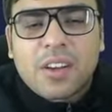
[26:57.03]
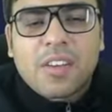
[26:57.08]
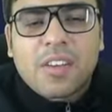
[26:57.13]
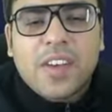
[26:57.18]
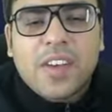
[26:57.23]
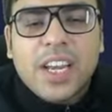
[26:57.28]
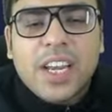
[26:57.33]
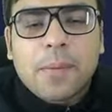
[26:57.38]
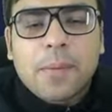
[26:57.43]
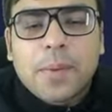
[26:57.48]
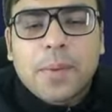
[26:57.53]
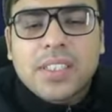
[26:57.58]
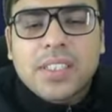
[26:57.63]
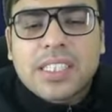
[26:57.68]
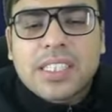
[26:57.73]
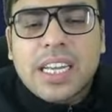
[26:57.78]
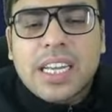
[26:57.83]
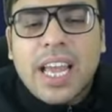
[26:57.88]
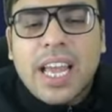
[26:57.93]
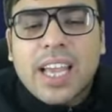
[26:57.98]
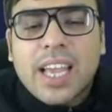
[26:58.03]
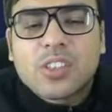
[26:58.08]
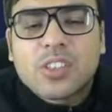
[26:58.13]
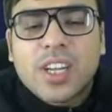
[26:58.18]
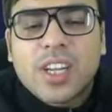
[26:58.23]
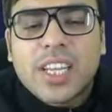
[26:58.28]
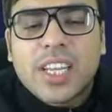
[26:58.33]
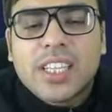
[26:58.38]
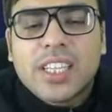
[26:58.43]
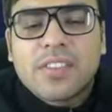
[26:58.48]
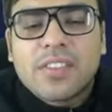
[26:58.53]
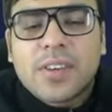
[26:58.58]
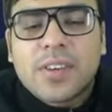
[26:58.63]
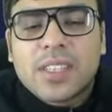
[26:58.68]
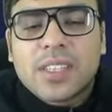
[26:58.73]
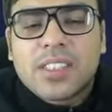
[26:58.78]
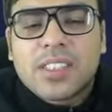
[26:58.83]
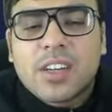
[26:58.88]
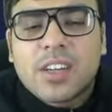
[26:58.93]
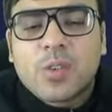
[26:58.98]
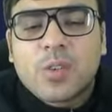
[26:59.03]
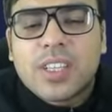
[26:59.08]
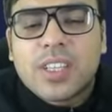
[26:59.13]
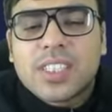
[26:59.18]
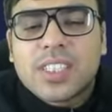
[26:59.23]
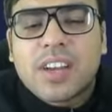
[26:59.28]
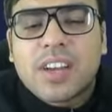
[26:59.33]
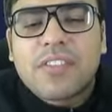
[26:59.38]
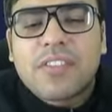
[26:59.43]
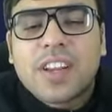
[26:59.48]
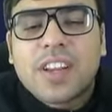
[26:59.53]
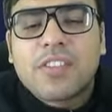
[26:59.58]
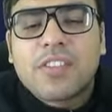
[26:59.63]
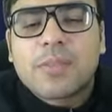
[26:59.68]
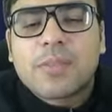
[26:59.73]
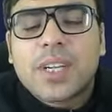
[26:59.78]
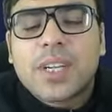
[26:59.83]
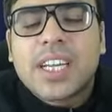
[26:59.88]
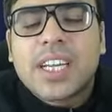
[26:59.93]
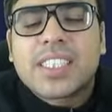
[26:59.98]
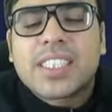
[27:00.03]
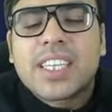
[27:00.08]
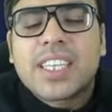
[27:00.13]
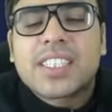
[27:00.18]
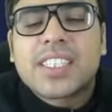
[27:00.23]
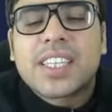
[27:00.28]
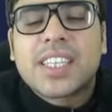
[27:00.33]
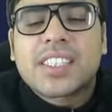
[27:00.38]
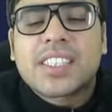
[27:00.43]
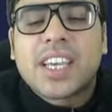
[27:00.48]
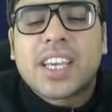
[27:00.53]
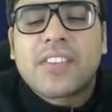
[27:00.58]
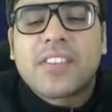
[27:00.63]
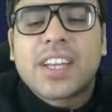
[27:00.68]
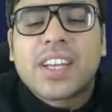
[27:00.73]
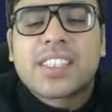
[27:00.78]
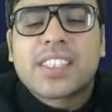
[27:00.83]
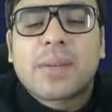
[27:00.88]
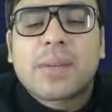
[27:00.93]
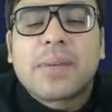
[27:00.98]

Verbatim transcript: where a person, actually the person who is suffering from the disease is given some